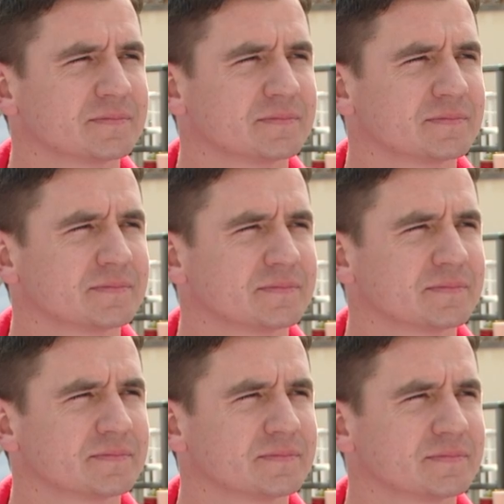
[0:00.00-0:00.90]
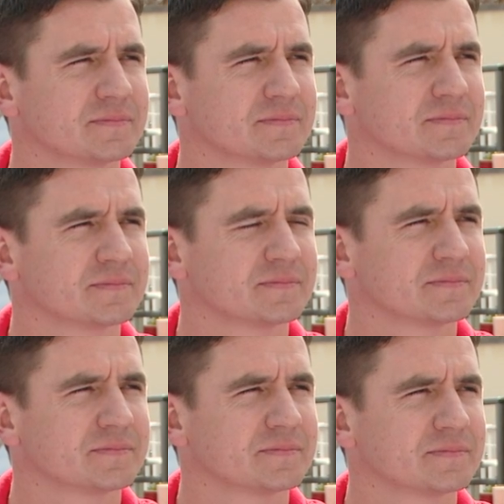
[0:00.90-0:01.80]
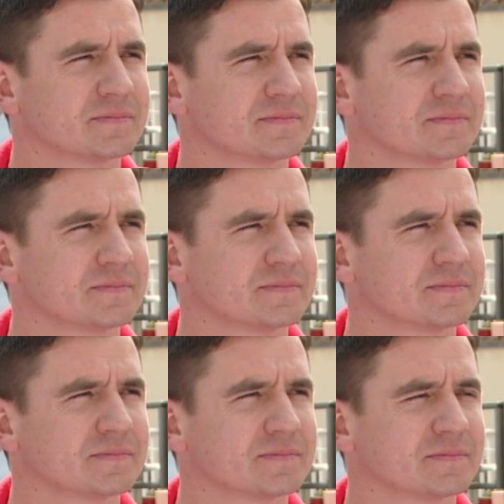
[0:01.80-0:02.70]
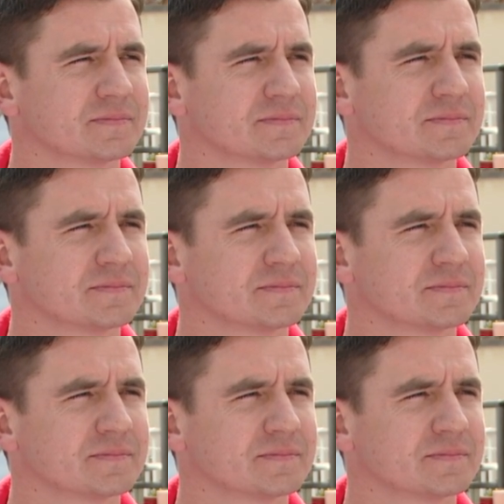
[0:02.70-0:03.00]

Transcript: No words are spoken by the person on screen.